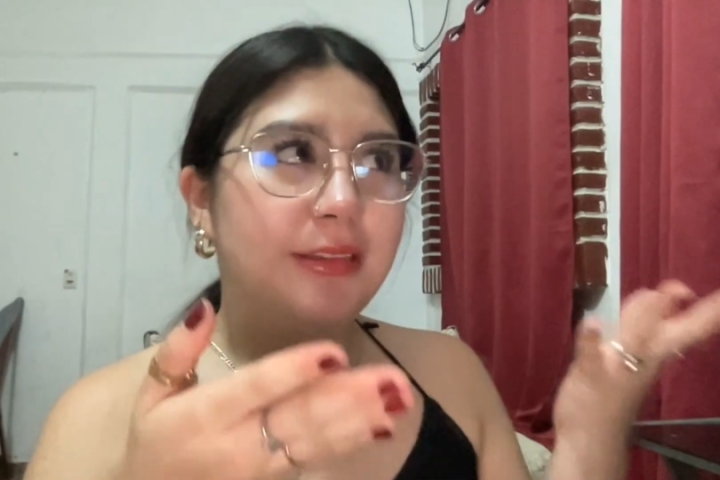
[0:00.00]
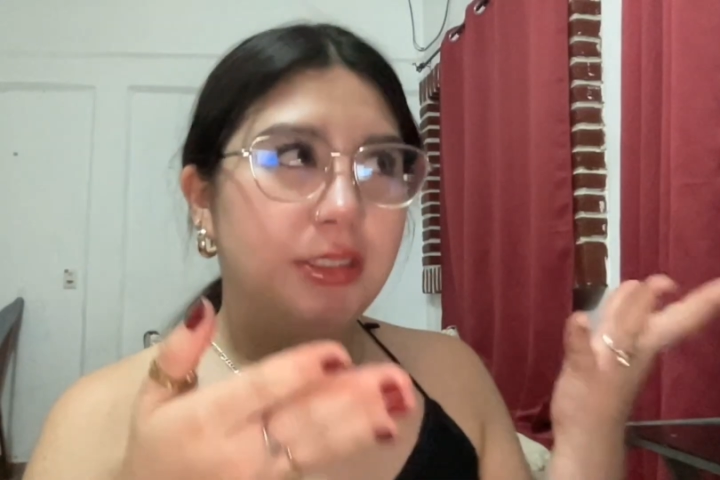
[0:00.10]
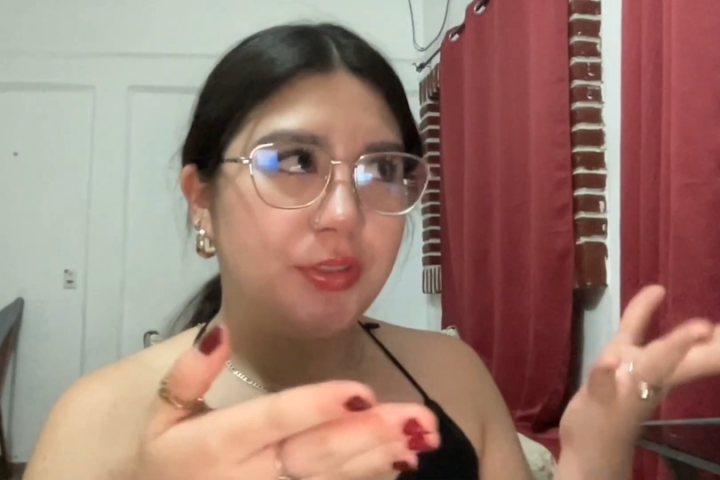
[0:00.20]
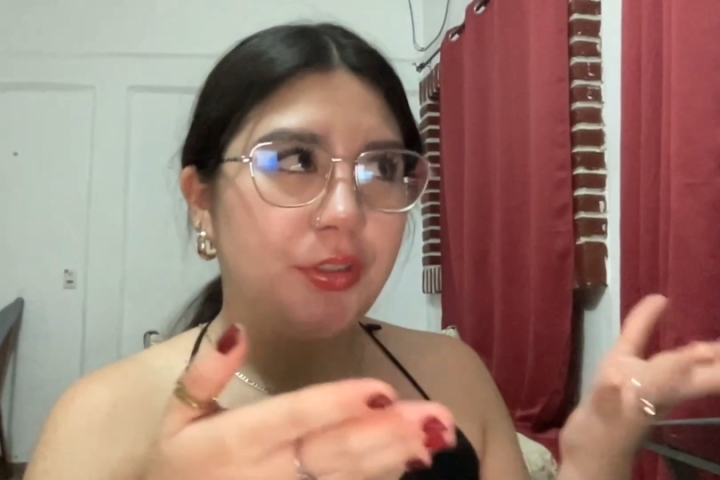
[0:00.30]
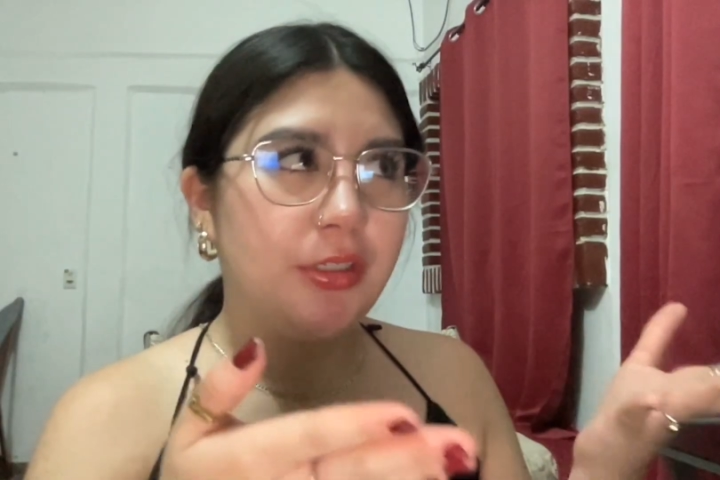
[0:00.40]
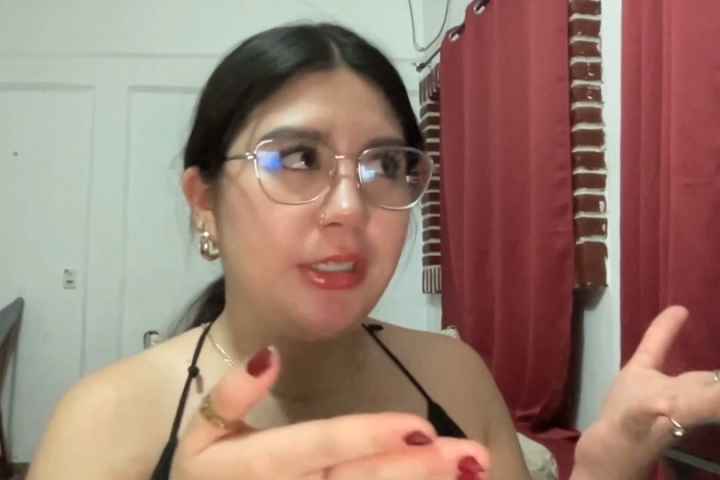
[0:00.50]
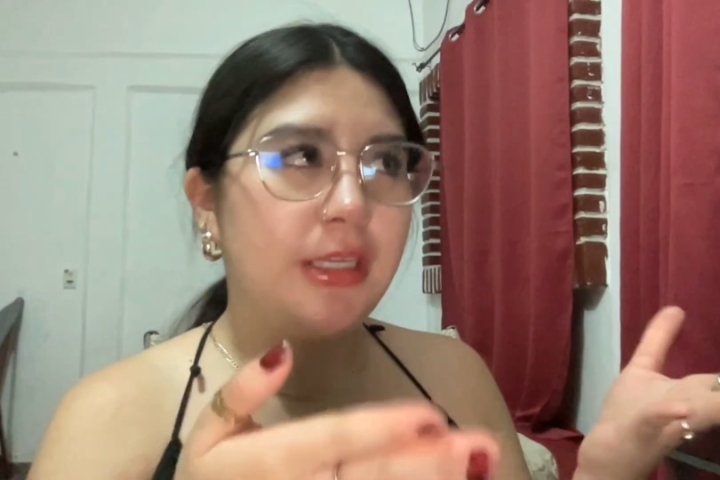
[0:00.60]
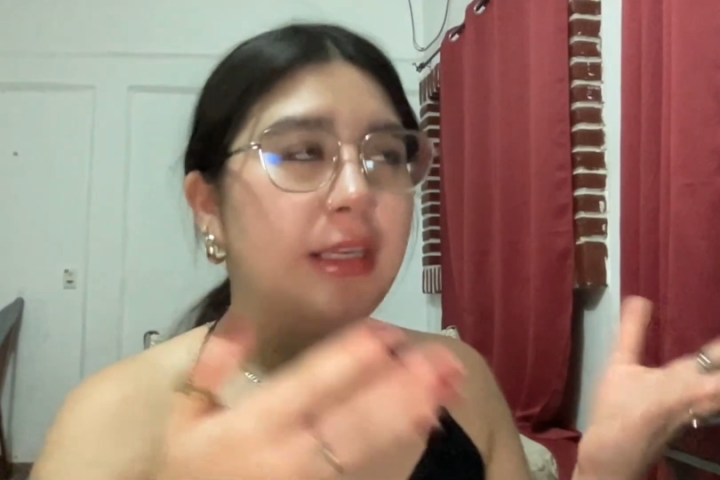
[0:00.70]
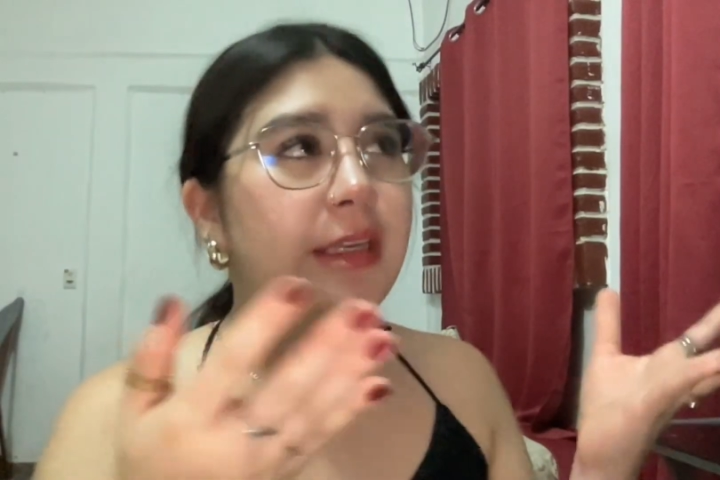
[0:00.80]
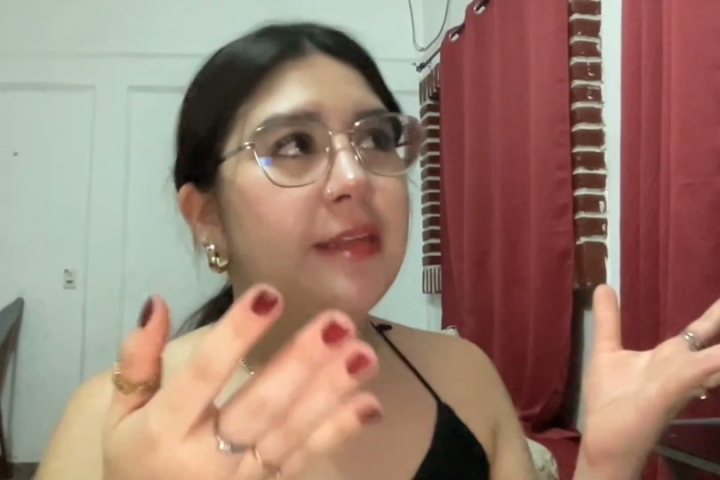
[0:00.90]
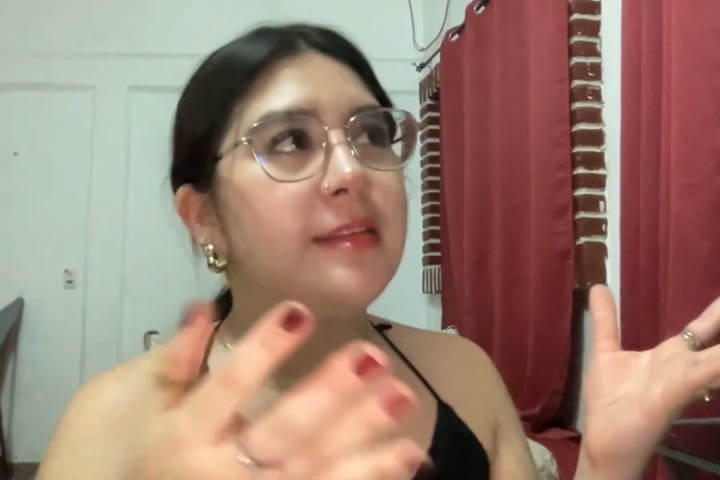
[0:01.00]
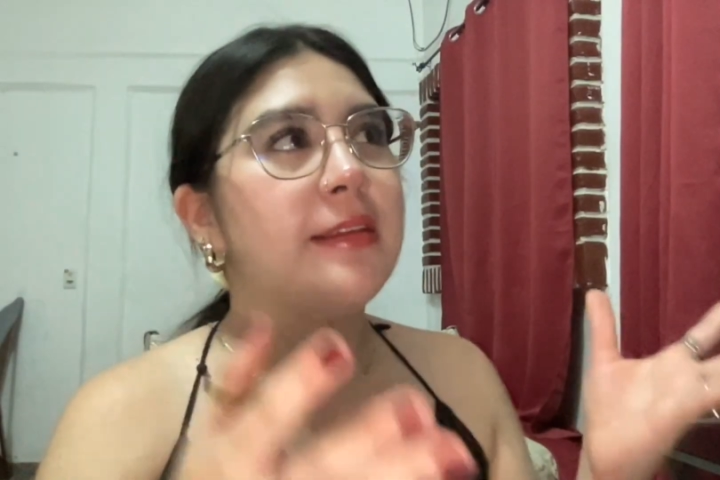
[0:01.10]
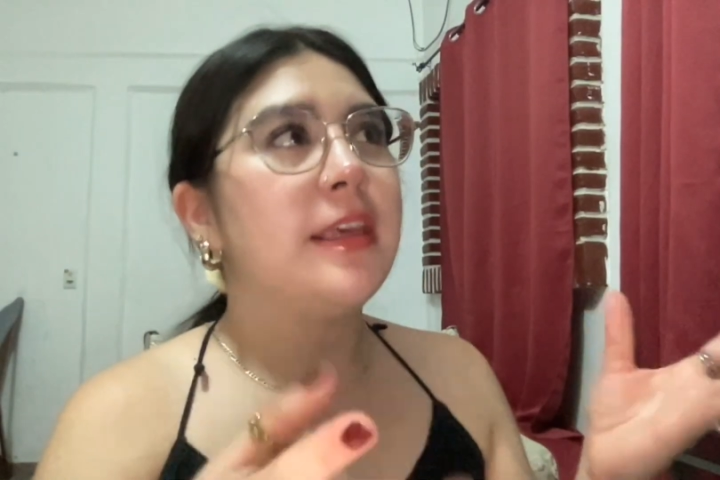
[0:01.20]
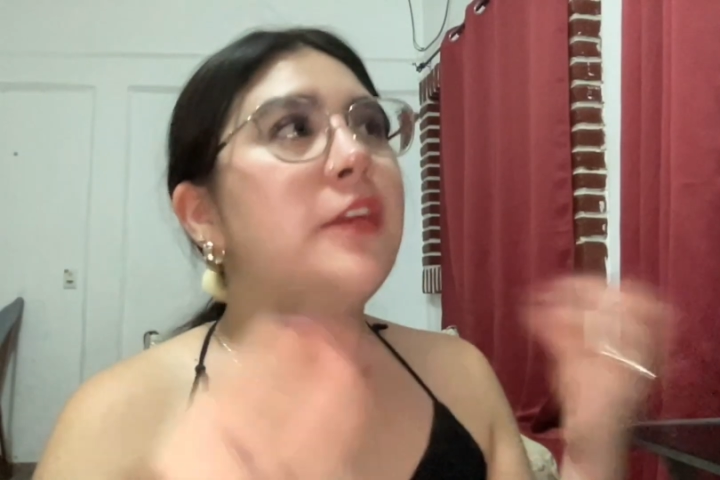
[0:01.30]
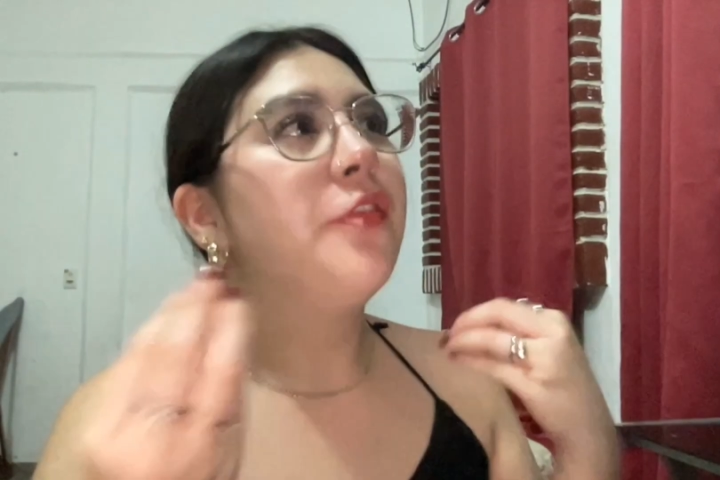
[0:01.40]
literally it's
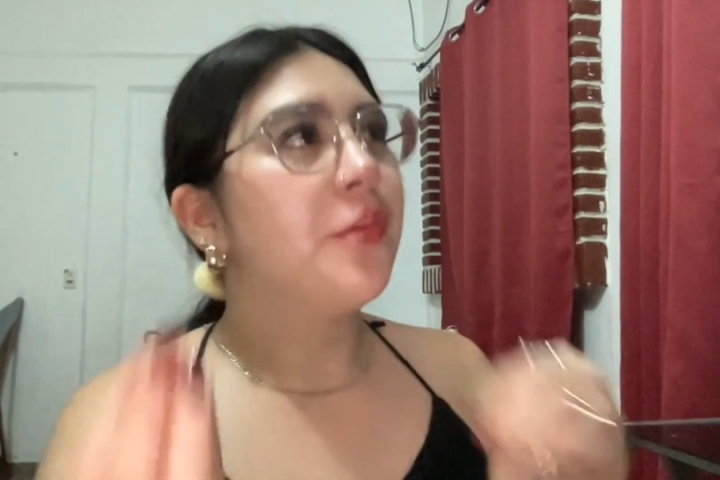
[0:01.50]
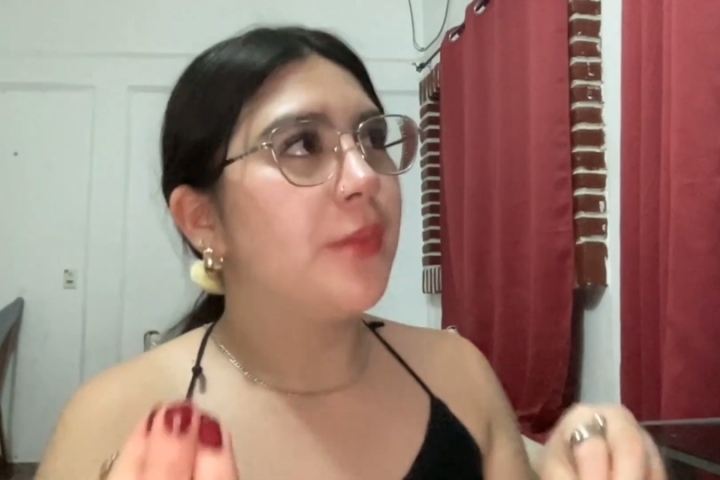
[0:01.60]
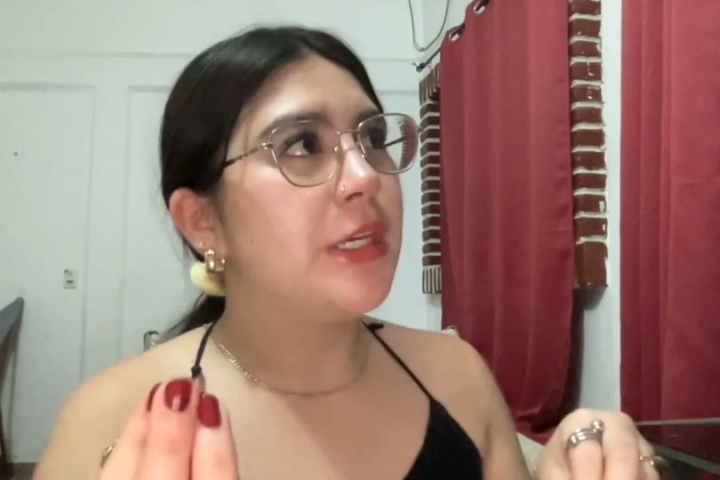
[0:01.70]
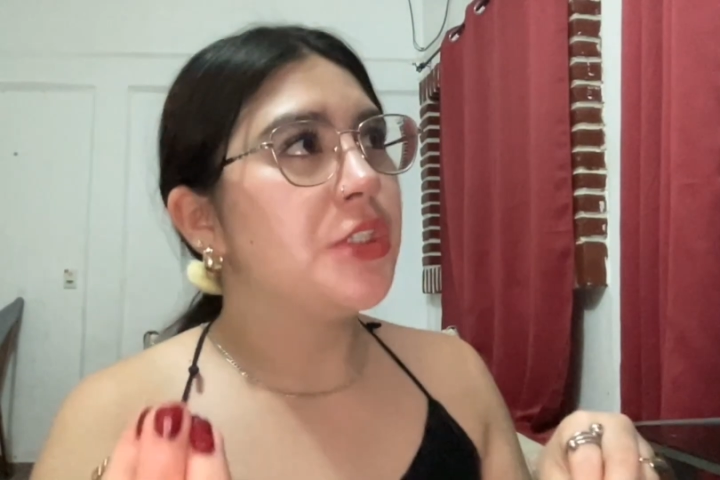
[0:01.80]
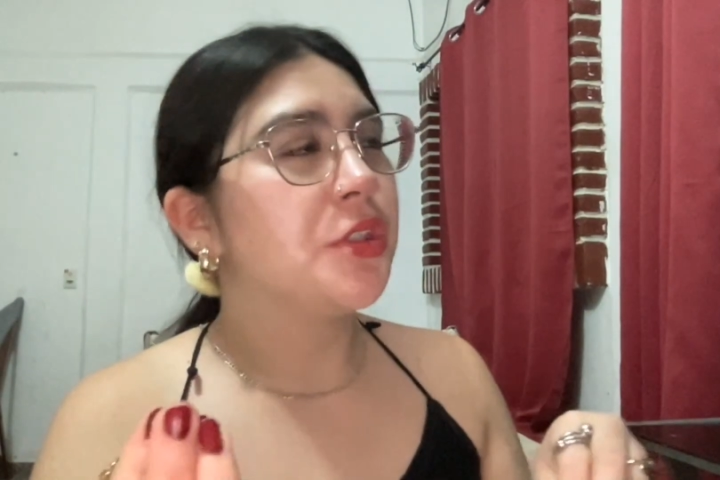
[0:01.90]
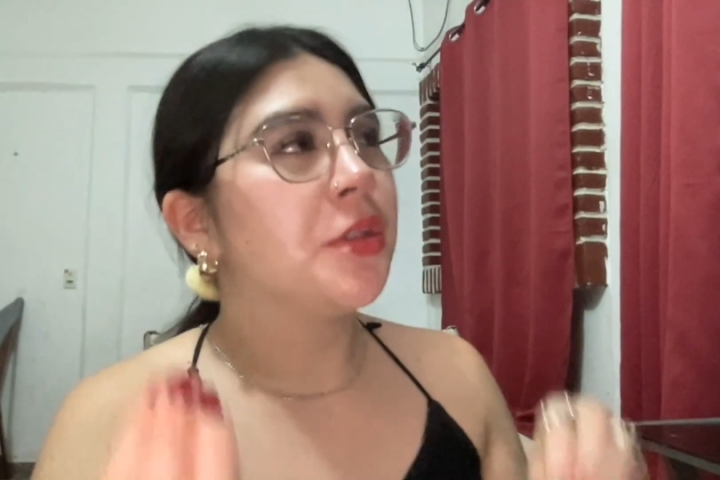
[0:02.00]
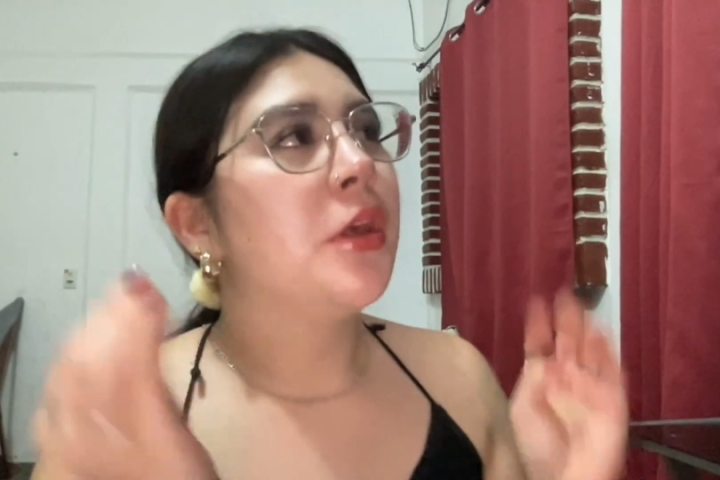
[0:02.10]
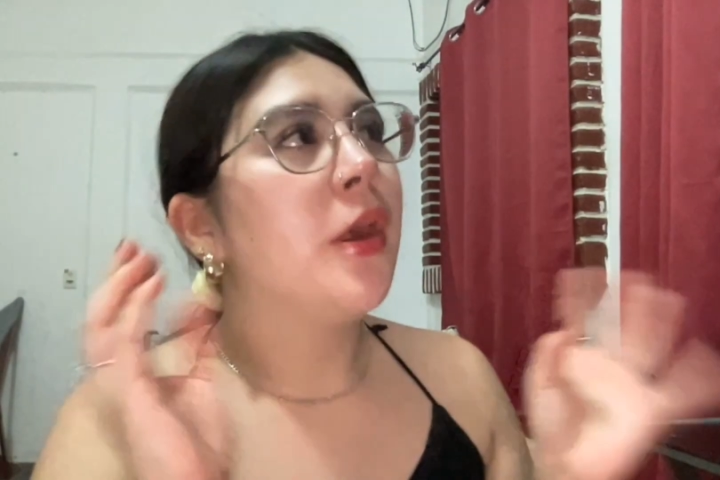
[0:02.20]
information,